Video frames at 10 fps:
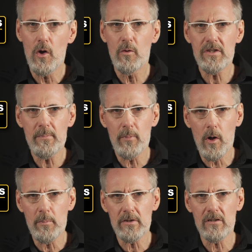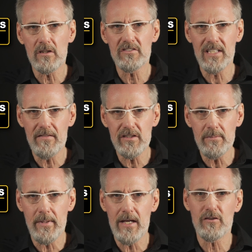with the popular longevity
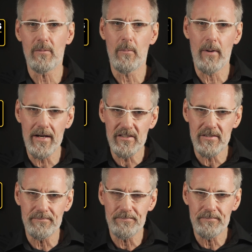med rapamycin.